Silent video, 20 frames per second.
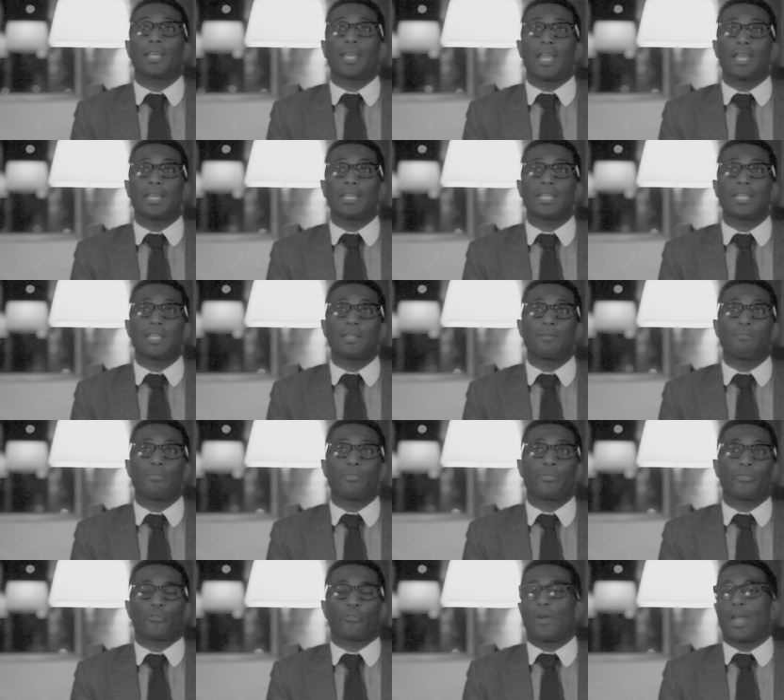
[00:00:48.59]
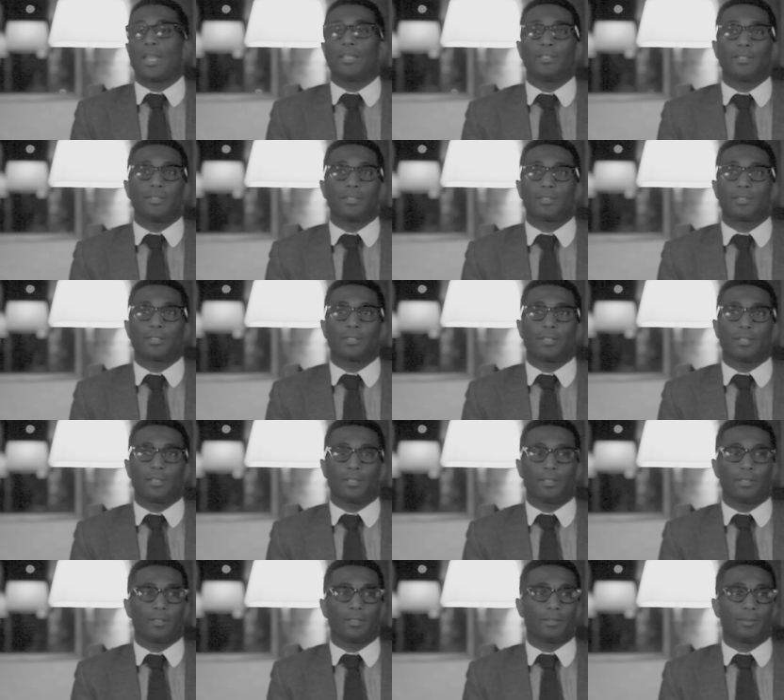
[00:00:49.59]
and he threatens
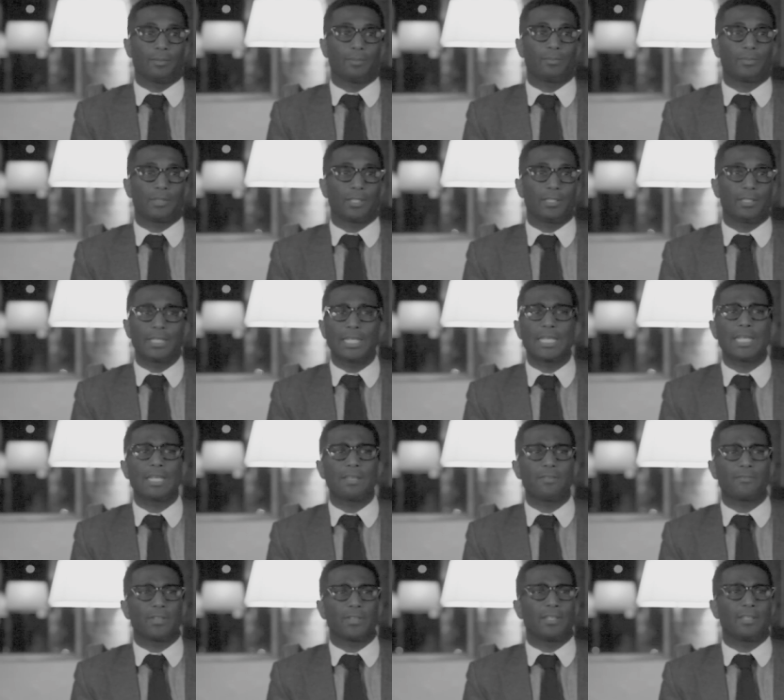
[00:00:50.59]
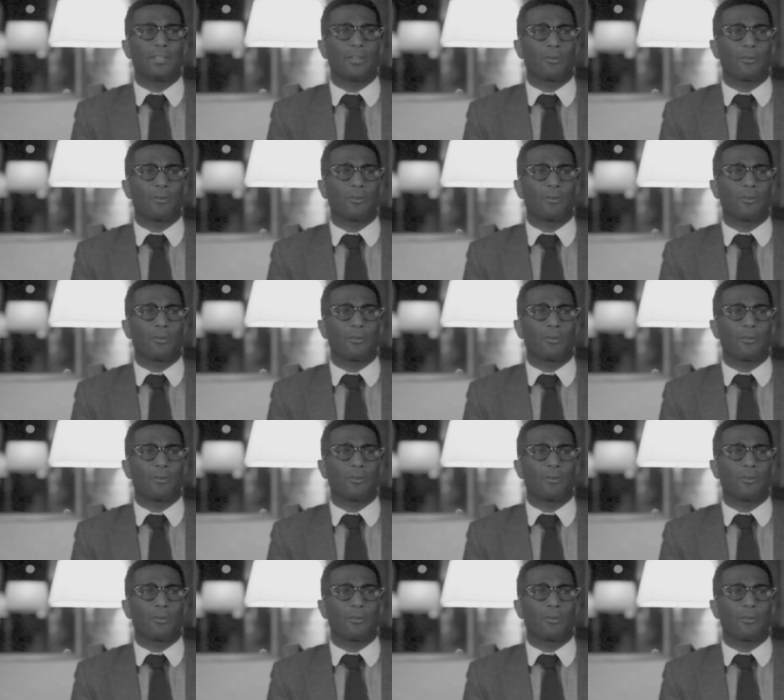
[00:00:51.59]
to leave,